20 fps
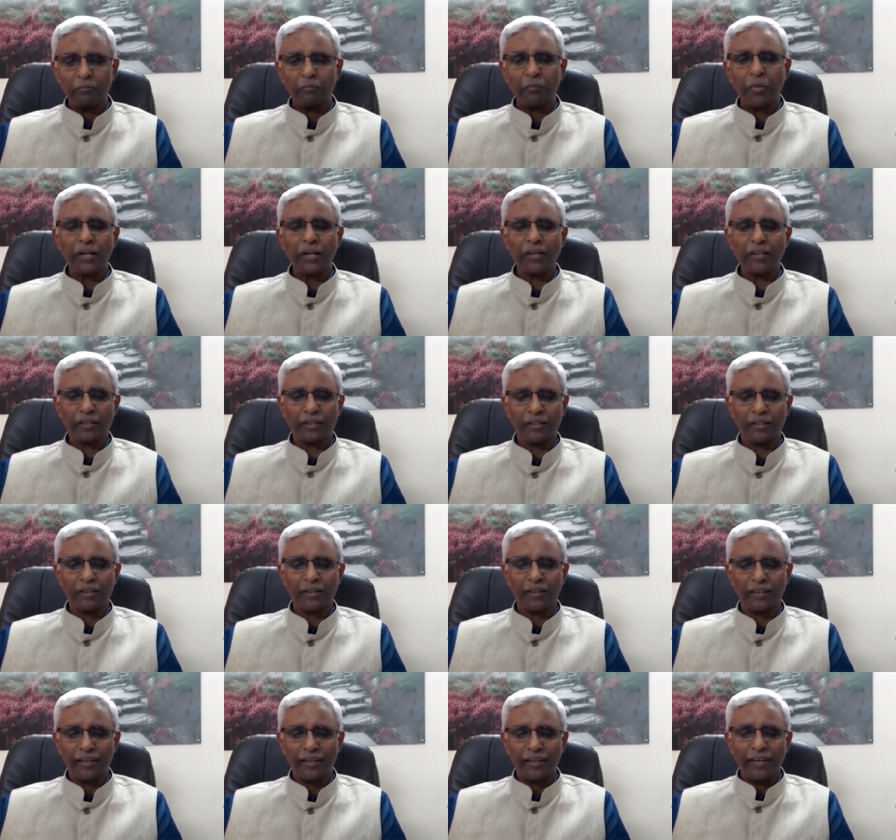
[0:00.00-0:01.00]
but
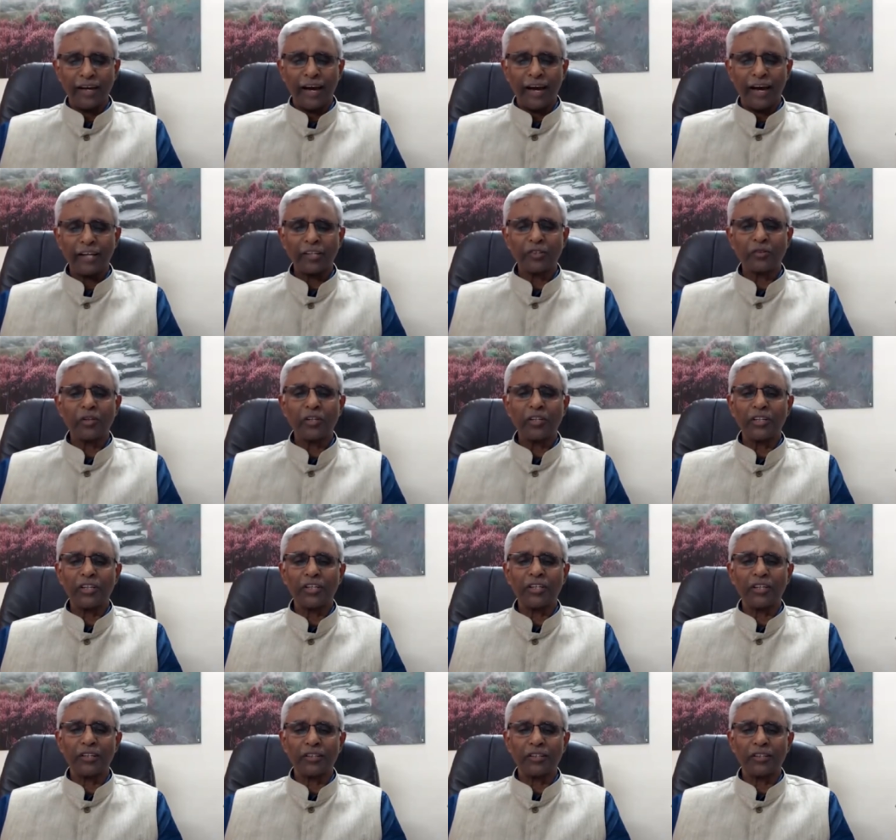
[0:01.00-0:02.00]

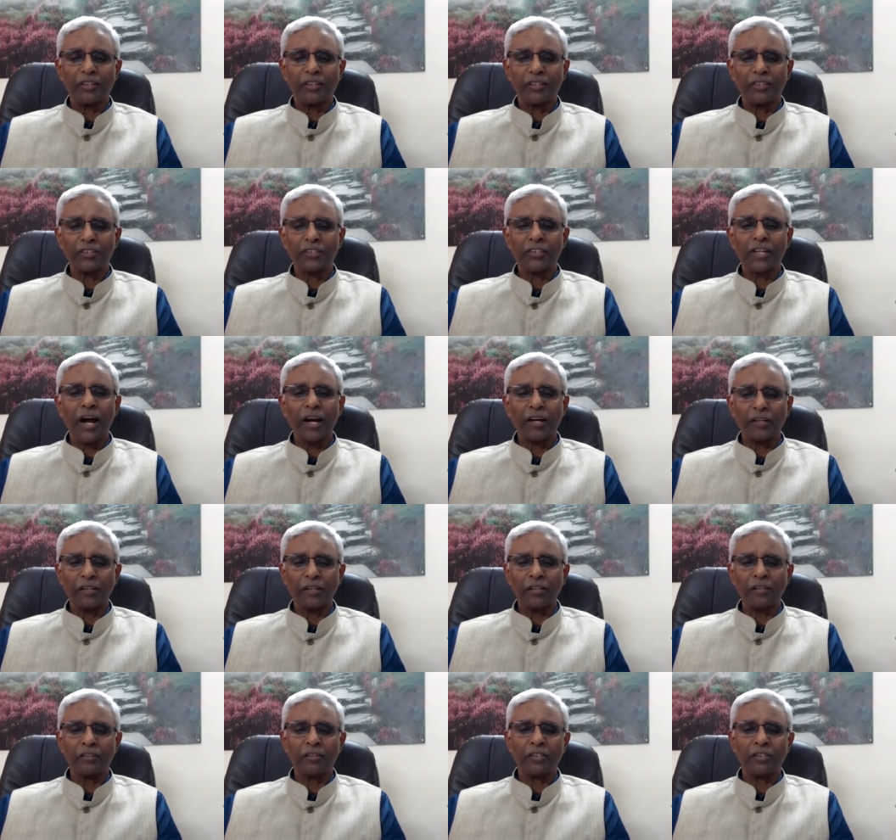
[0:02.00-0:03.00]
actually
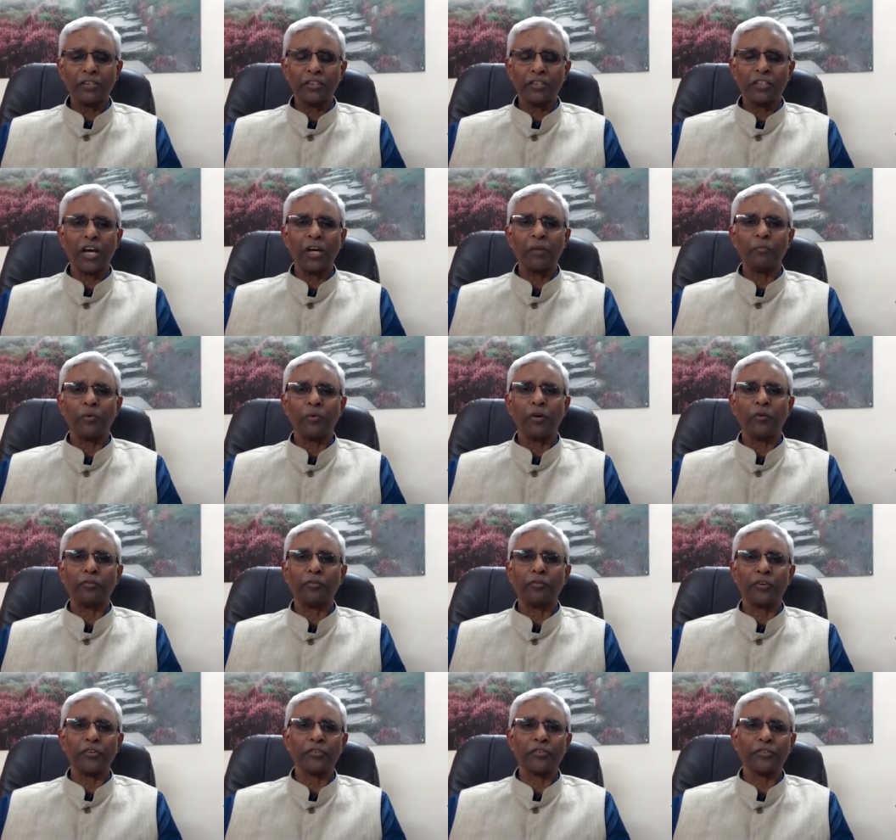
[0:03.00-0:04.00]
starting this type of
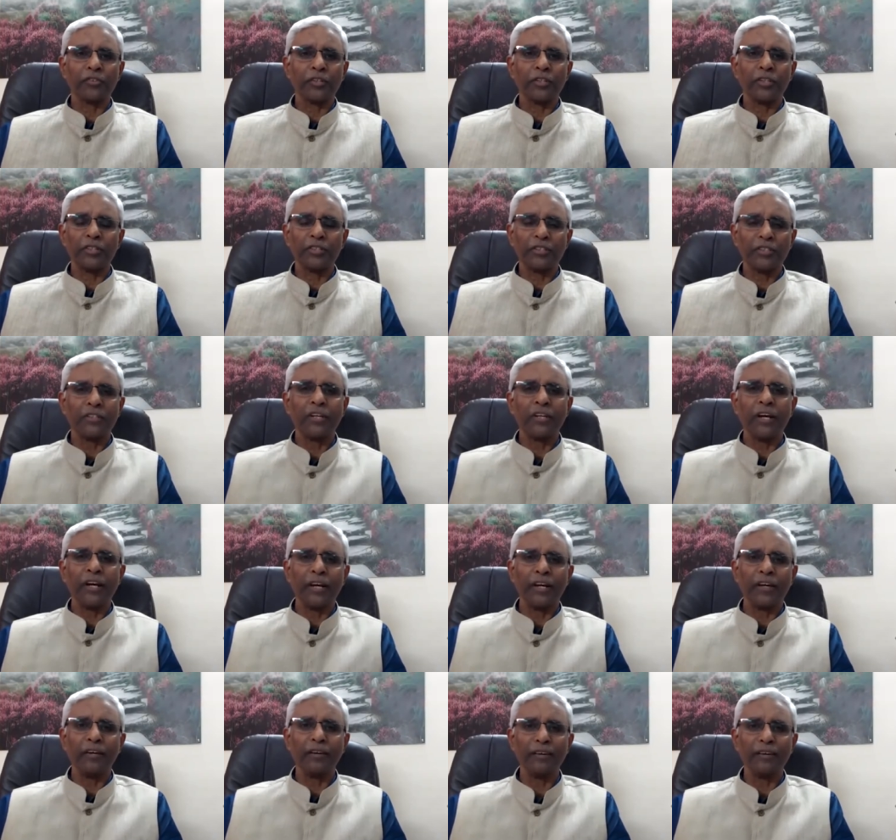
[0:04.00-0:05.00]
research
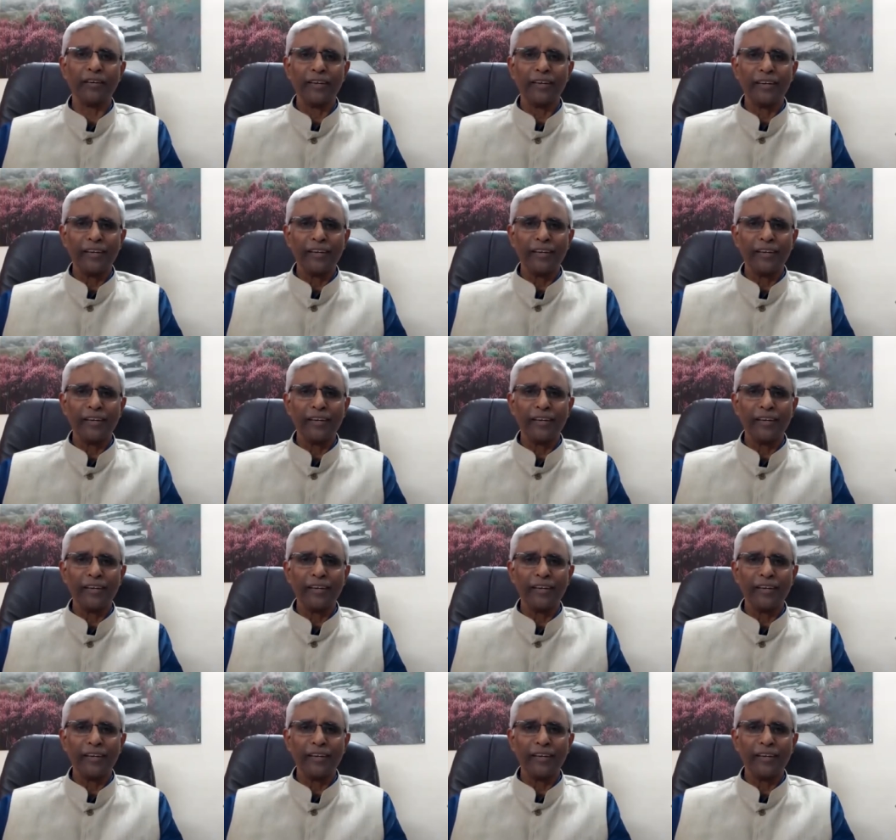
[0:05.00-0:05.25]
day